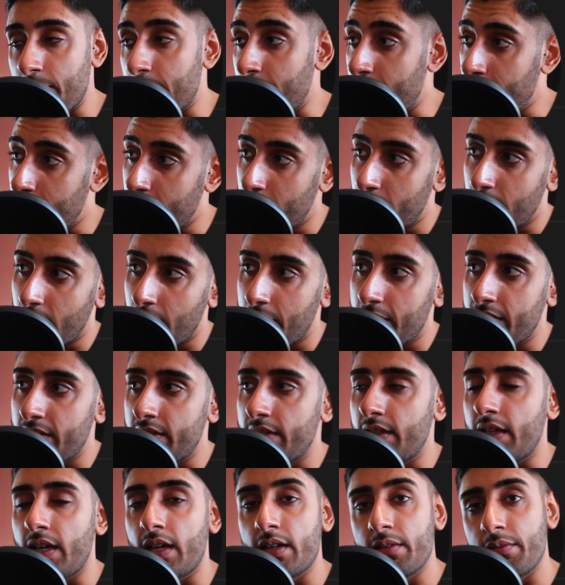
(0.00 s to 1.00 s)
But we'll go
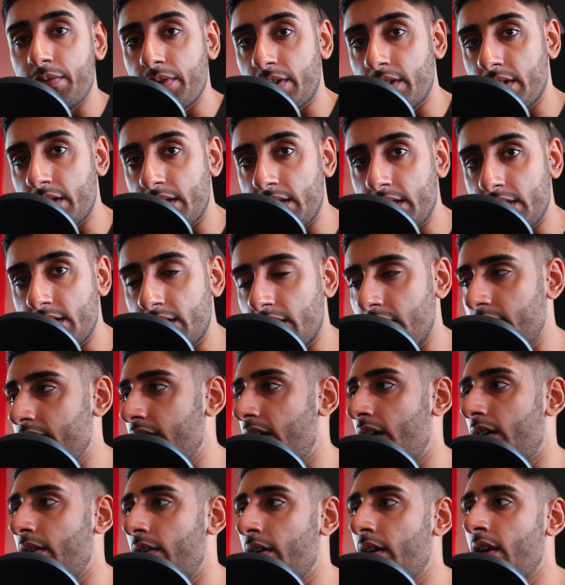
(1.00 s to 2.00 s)
into that in further detail
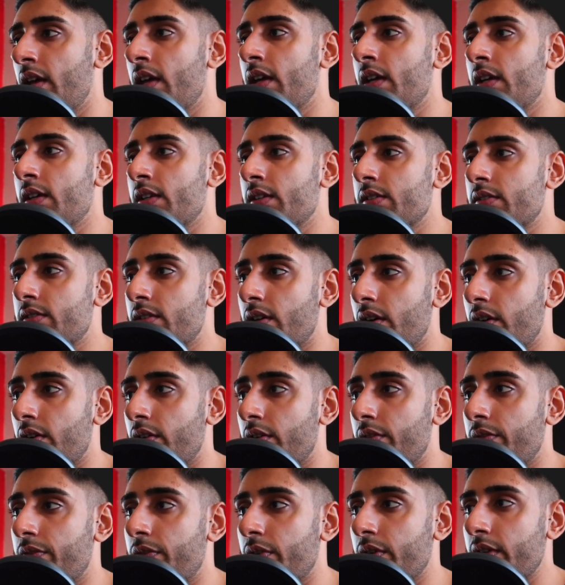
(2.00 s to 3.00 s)
now.
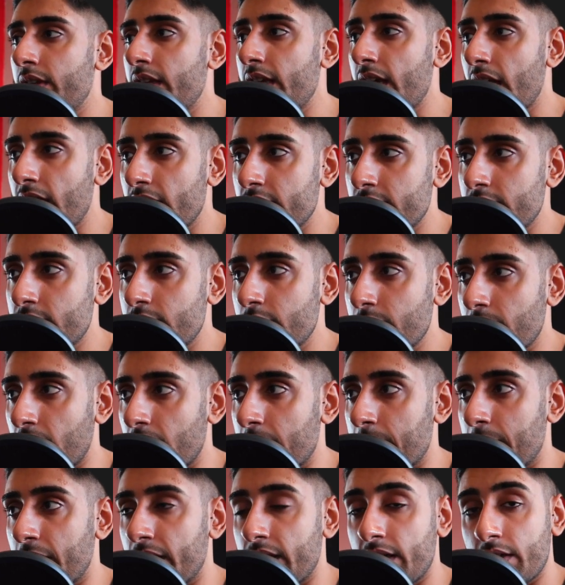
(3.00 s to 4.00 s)
So for the H2
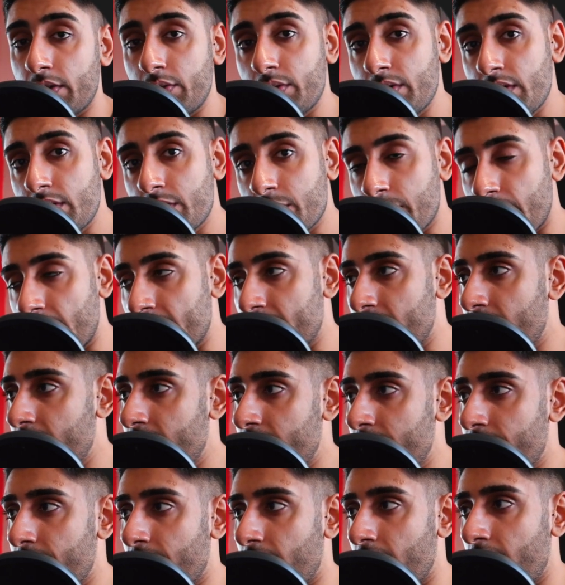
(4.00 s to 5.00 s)
element, in order to
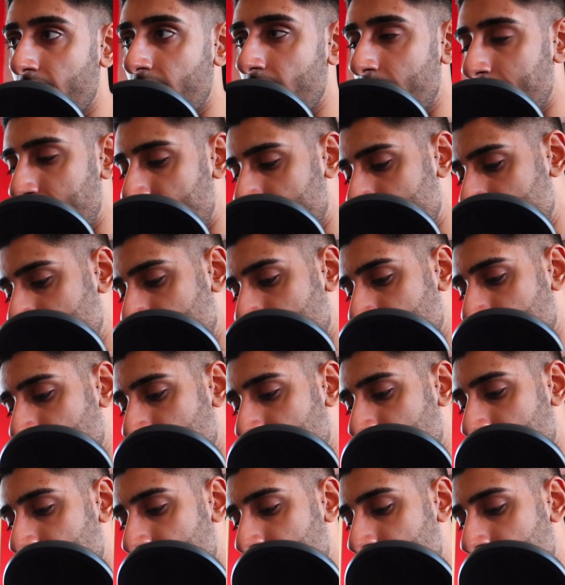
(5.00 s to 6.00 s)
identify it, I'm actually going to
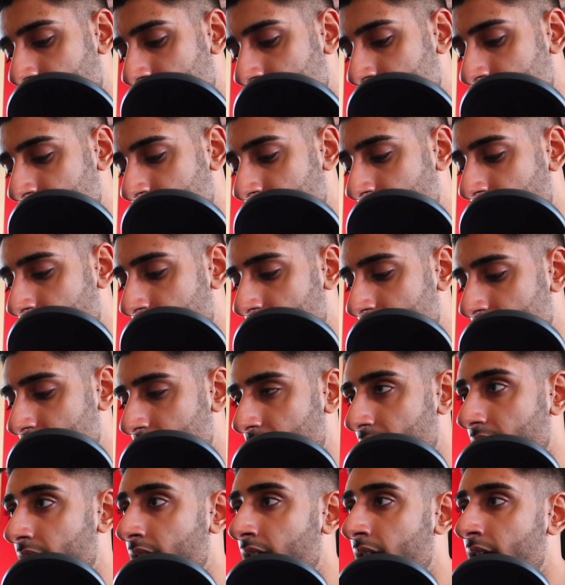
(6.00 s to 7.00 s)
give this an
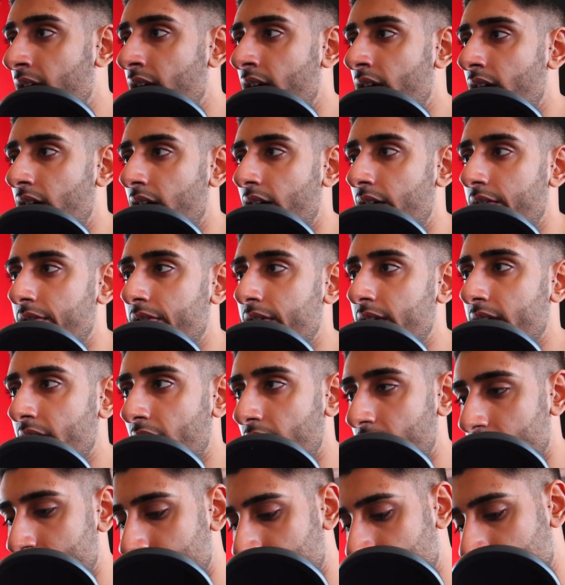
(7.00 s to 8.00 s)
ID of
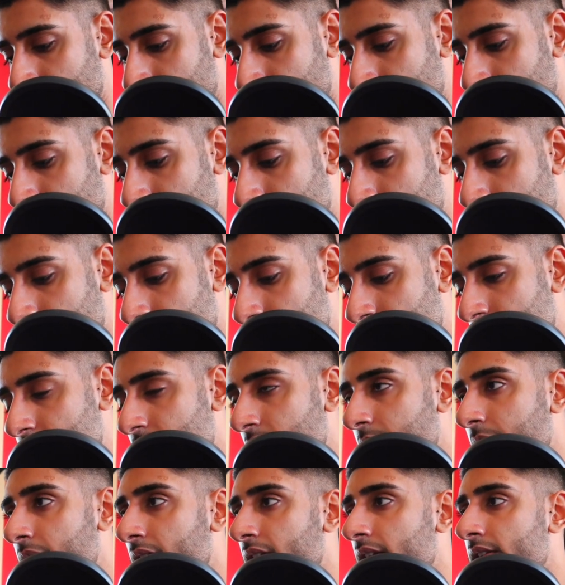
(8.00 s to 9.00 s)
counter.
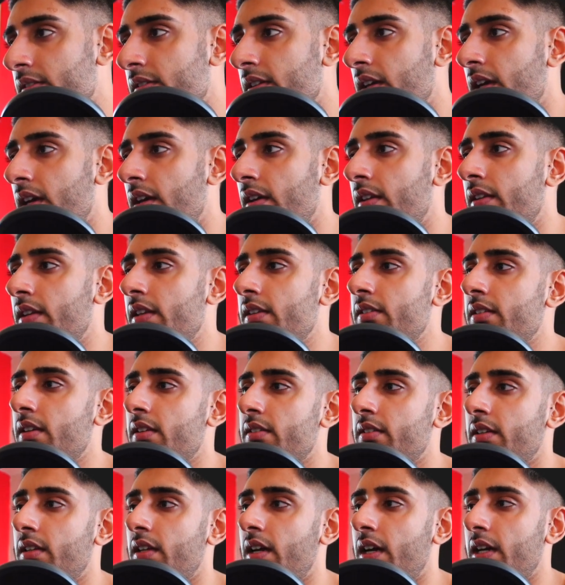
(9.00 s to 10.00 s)
So we're going to say this
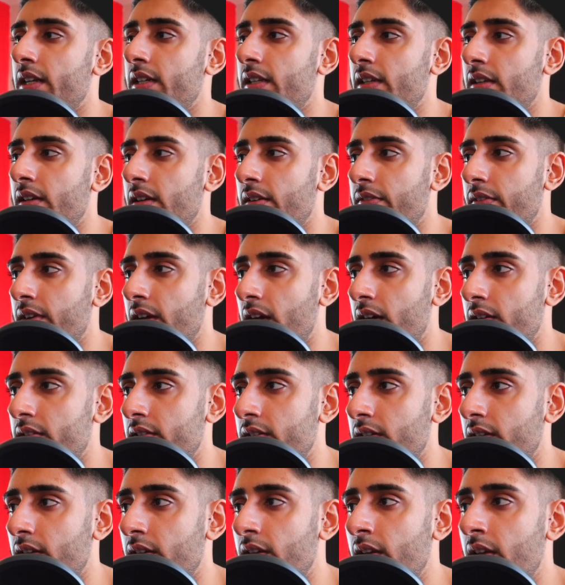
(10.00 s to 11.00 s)
has an ID of
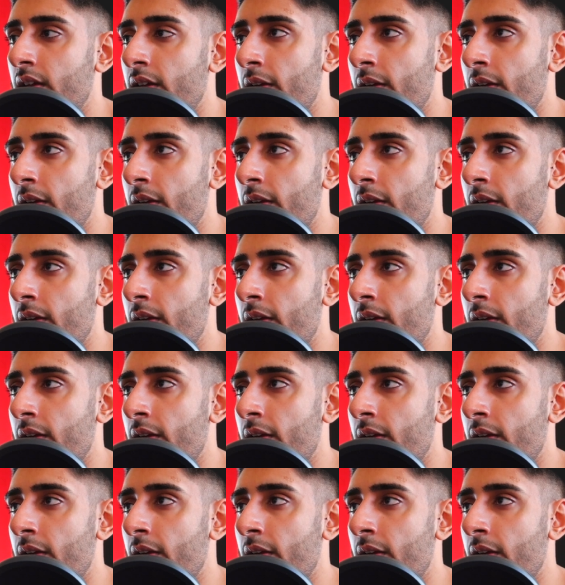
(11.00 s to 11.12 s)
counter.